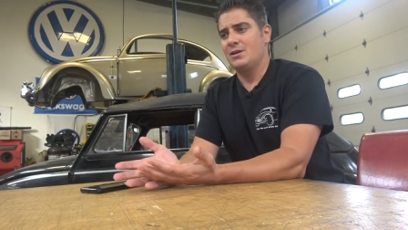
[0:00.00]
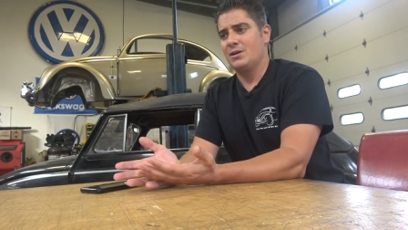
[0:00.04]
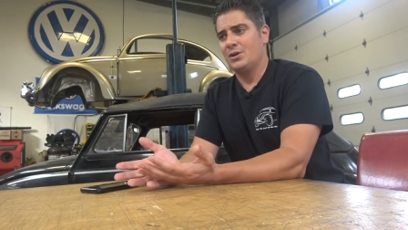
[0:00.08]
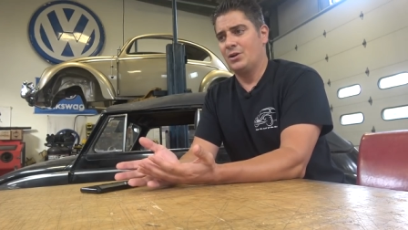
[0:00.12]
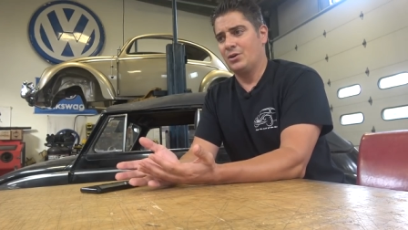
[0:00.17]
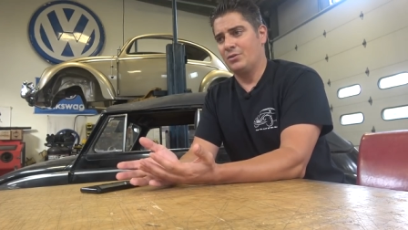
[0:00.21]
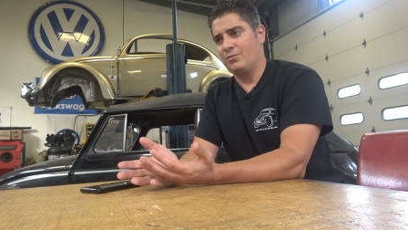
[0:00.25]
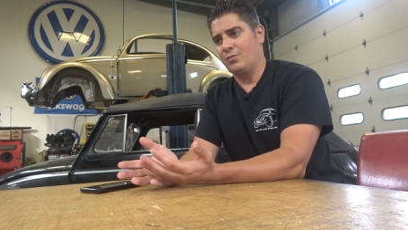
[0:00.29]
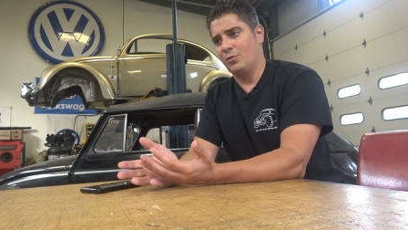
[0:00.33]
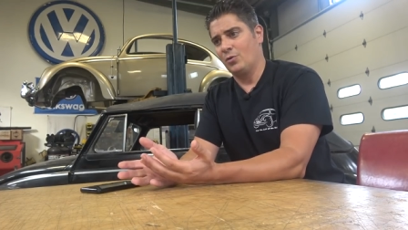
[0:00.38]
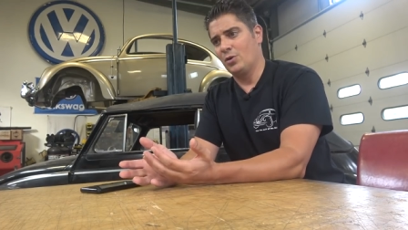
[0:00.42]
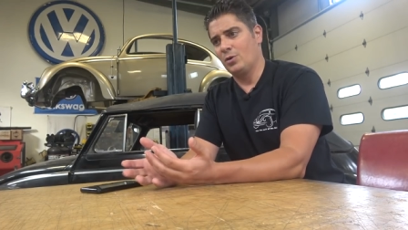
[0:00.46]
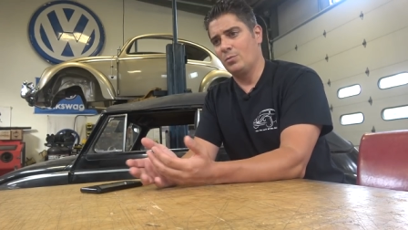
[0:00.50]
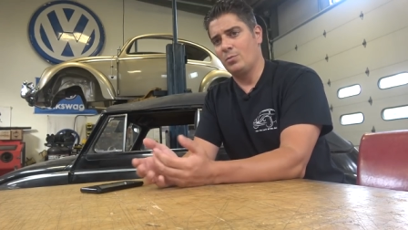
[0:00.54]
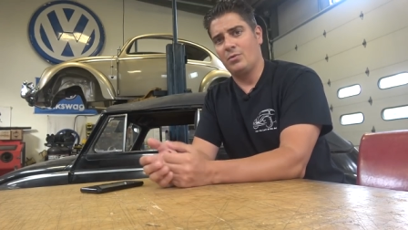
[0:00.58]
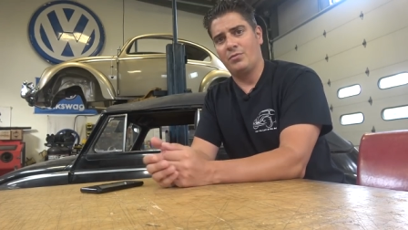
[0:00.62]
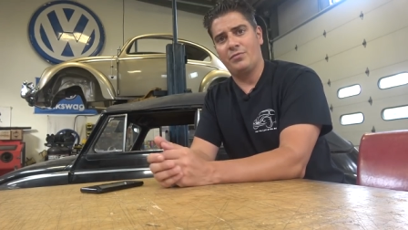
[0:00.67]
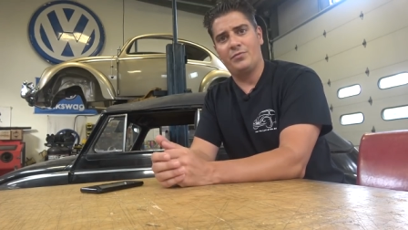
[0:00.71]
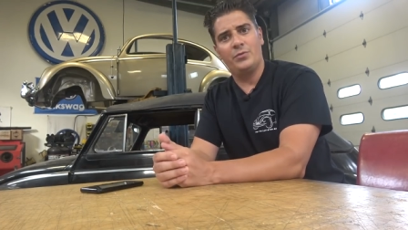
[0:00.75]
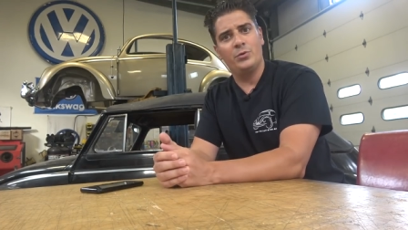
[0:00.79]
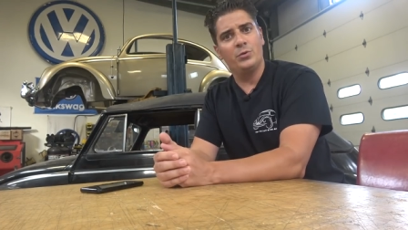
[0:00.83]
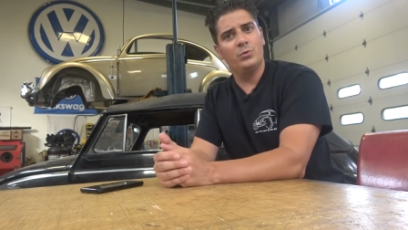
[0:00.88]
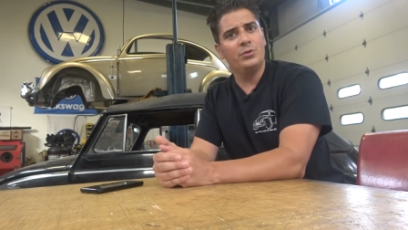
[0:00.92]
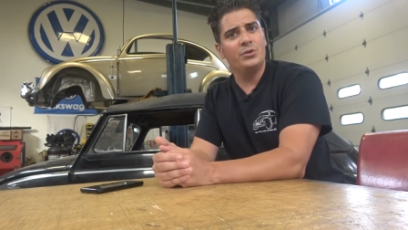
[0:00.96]
convertible
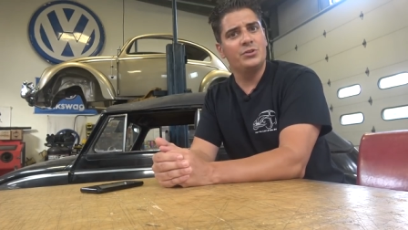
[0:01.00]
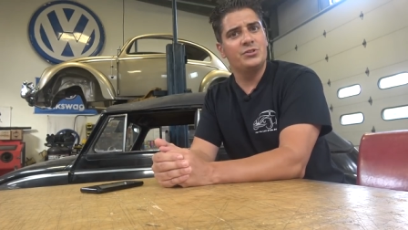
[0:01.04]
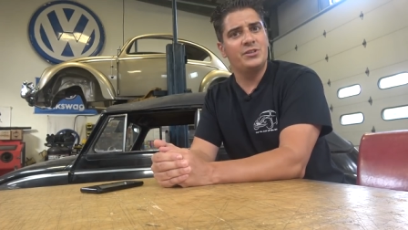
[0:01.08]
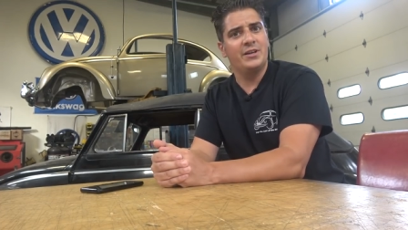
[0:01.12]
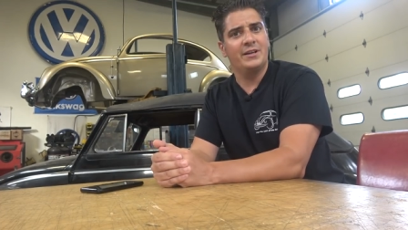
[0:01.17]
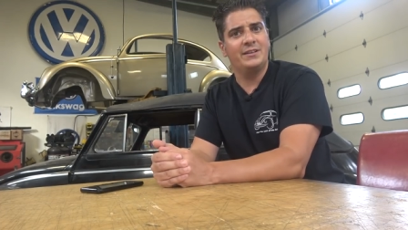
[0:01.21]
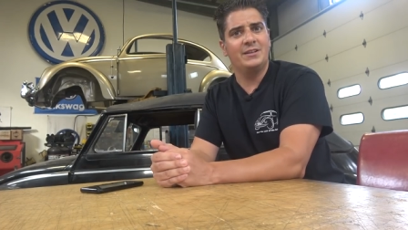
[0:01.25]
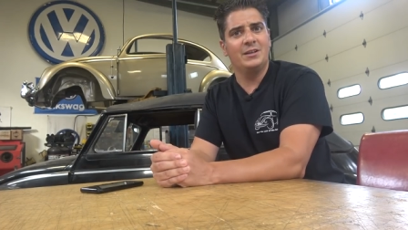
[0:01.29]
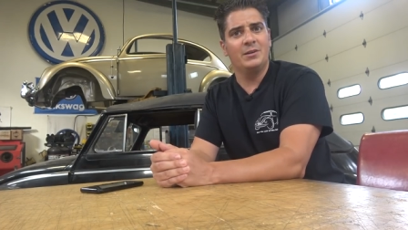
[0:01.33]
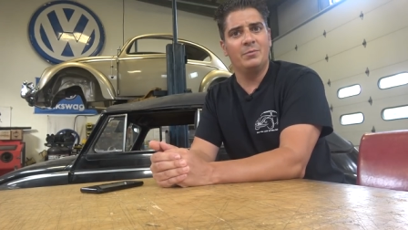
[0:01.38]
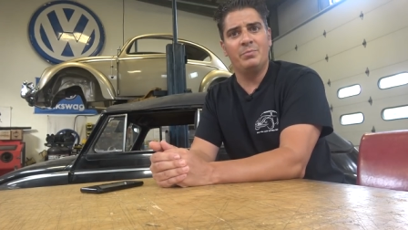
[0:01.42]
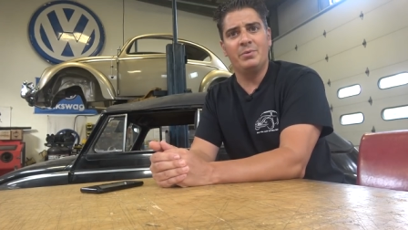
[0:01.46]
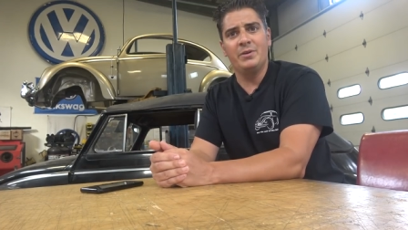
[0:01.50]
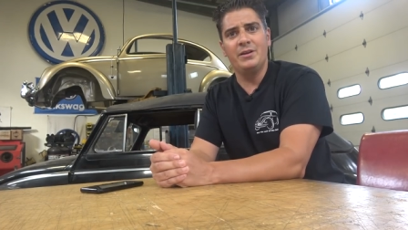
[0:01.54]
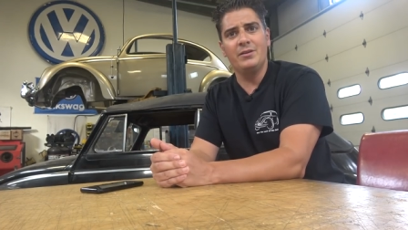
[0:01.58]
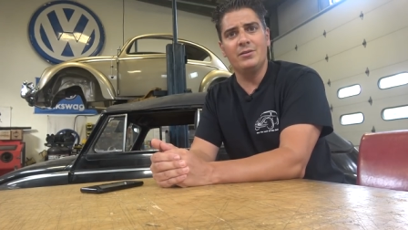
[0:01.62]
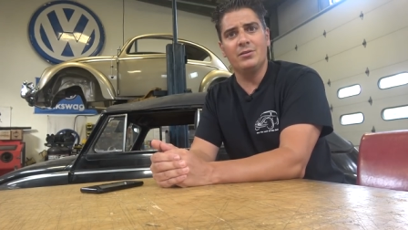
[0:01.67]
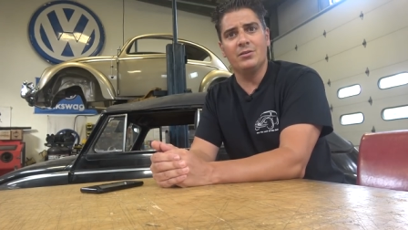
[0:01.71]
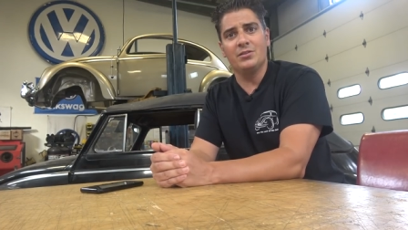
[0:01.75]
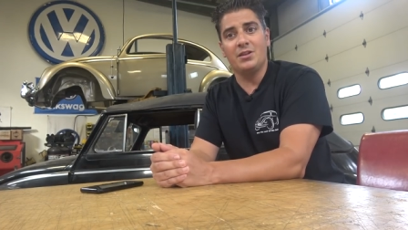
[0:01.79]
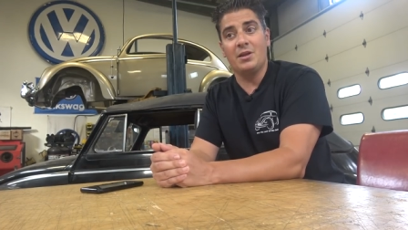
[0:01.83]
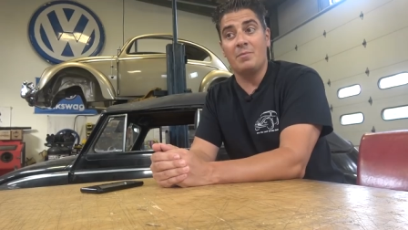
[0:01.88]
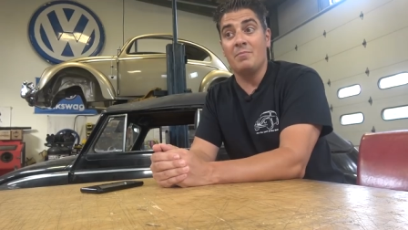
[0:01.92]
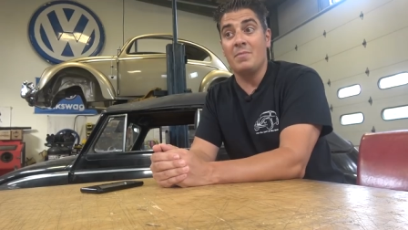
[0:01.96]
fuel-injected
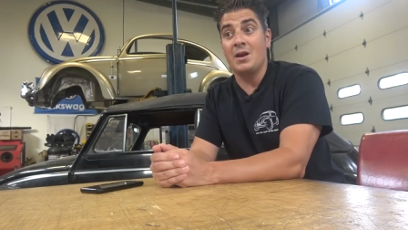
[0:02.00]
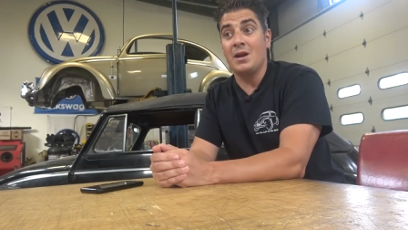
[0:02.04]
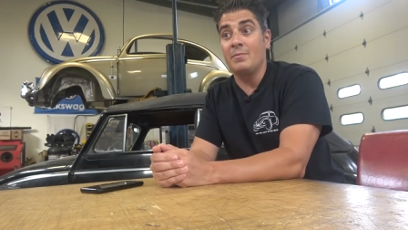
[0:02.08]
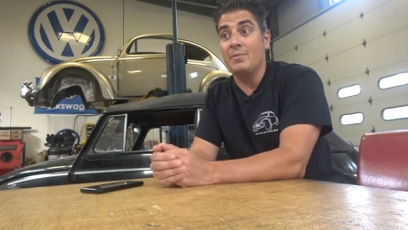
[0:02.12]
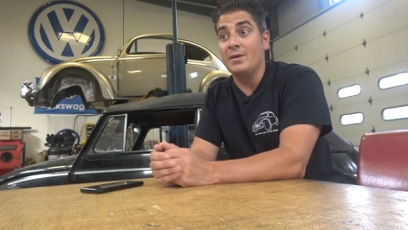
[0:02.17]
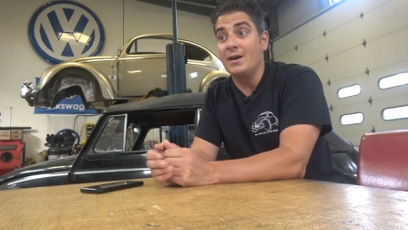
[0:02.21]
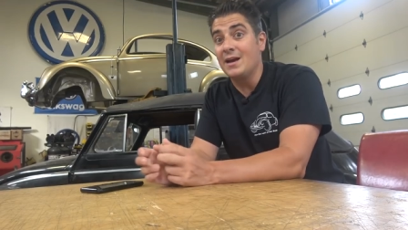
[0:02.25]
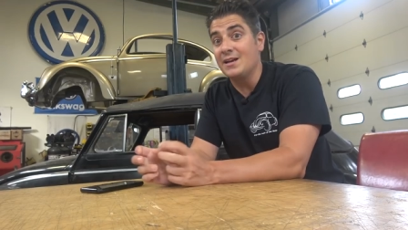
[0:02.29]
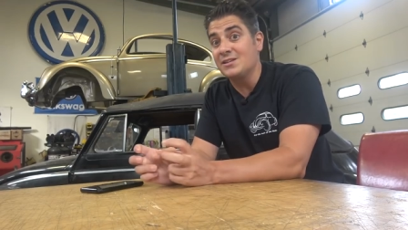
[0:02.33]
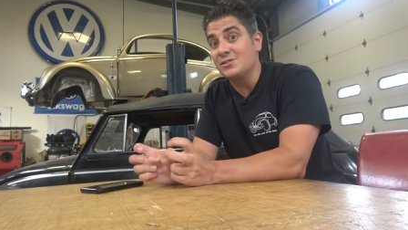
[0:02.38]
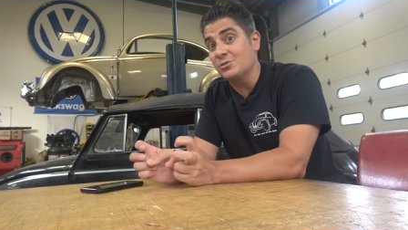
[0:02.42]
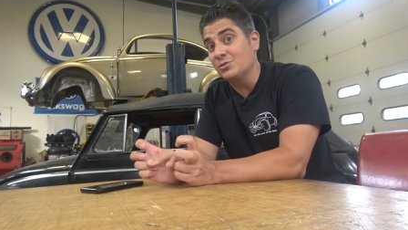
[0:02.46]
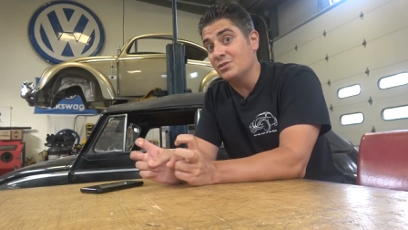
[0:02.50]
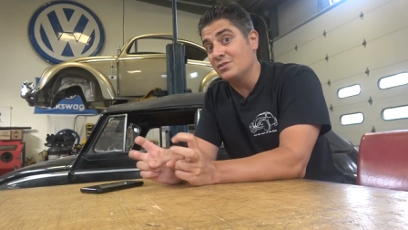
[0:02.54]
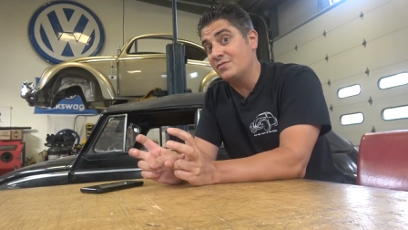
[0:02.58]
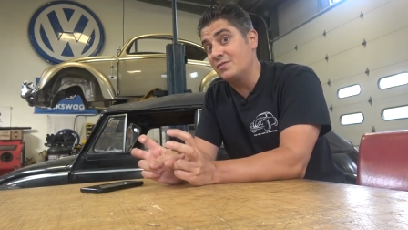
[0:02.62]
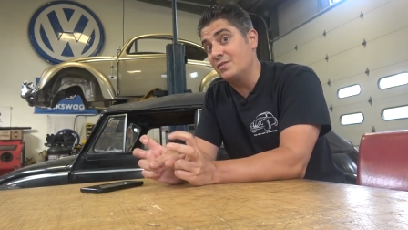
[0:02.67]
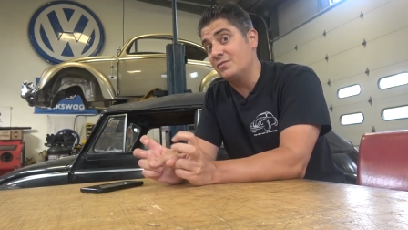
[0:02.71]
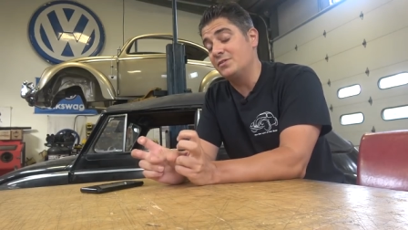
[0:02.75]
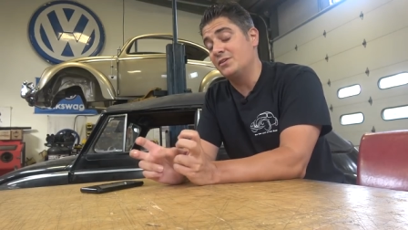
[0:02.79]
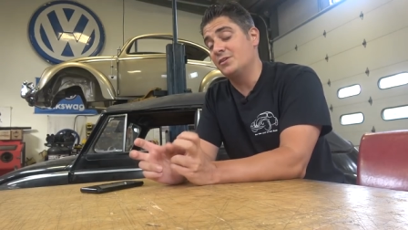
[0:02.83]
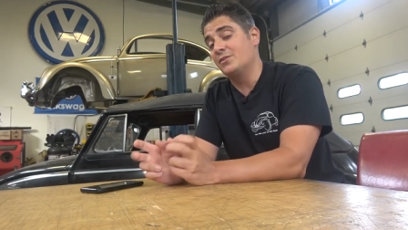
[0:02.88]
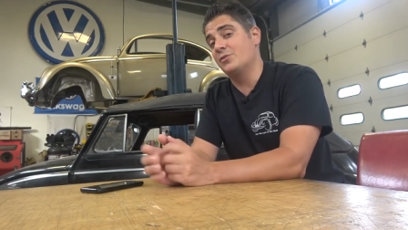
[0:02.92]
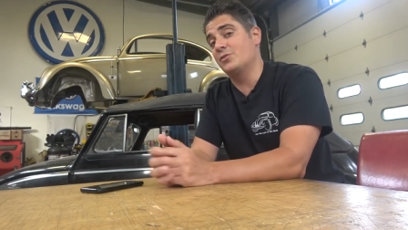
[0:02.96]
Beetle that maybe has only
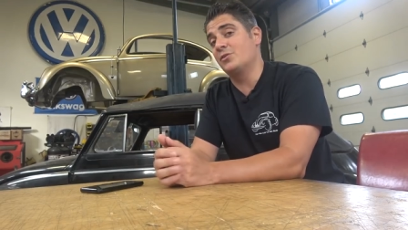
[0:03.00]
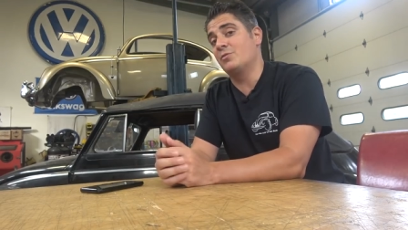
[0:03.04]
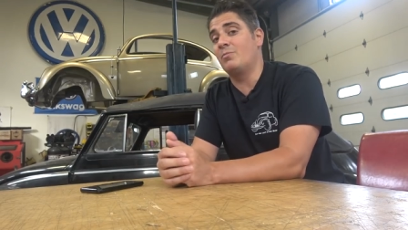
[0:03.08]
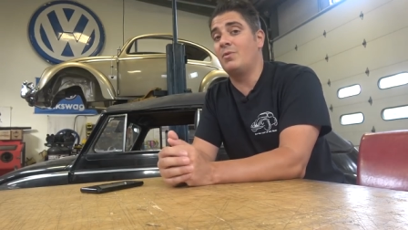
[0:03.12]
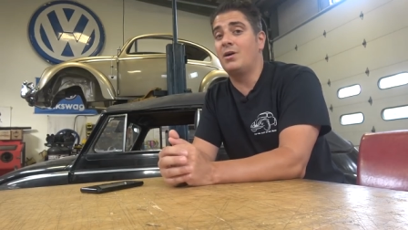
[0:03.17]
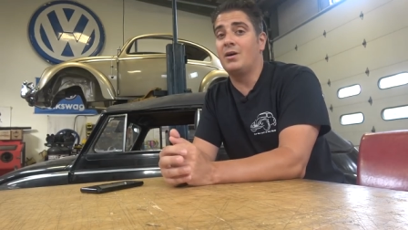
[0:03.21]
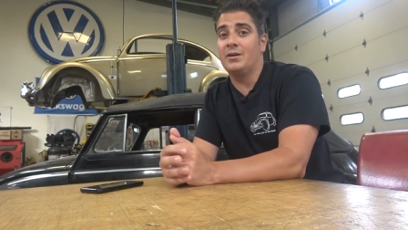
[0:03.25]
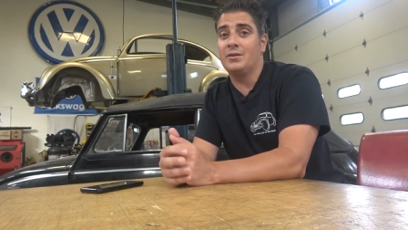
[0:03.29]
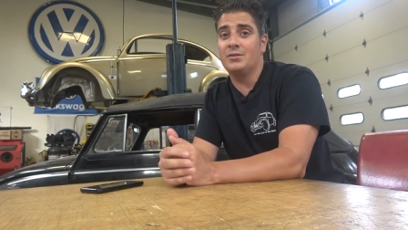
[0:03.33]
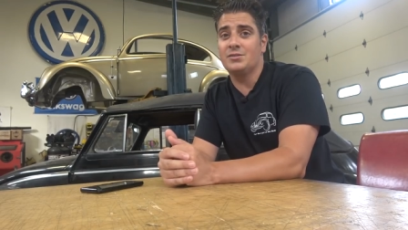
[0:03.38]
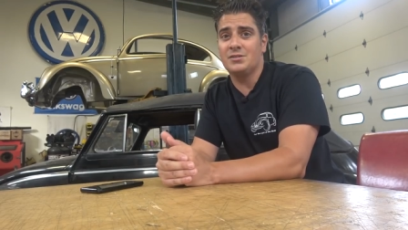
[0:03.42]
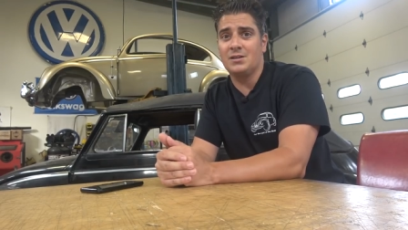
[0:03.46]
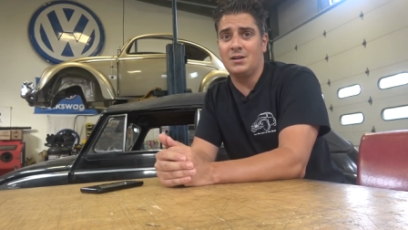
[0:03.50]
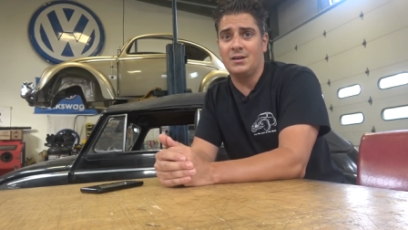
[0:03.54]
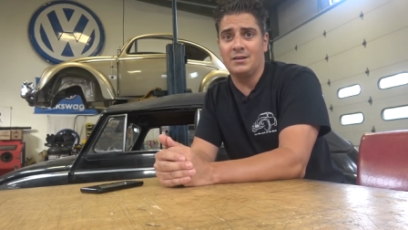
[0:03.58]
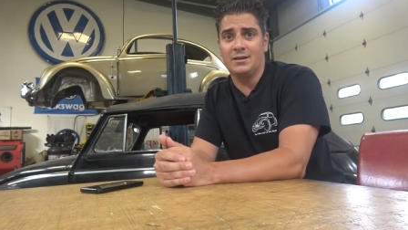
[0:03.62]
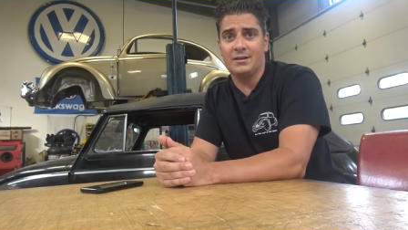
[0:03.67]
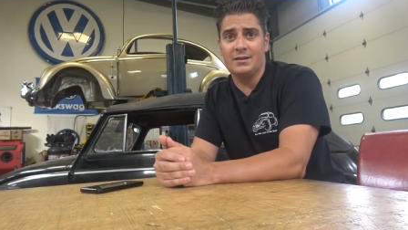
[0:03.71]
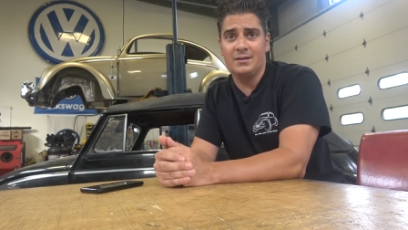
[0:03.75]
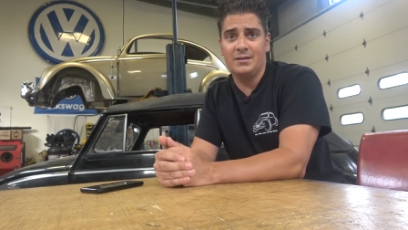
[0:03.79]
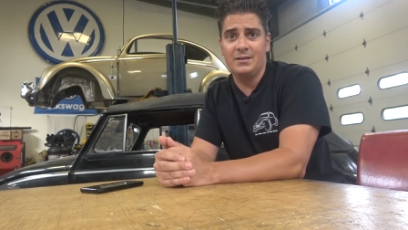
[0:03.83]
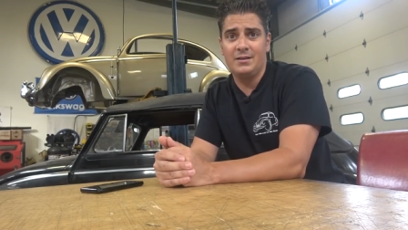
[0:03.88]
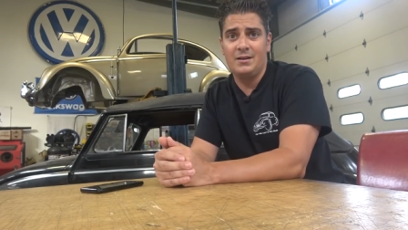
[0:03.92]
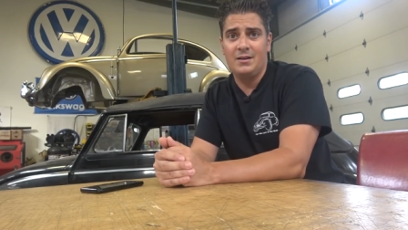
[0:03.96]
1,500 miles on
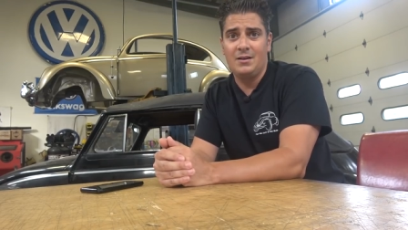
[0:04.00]
it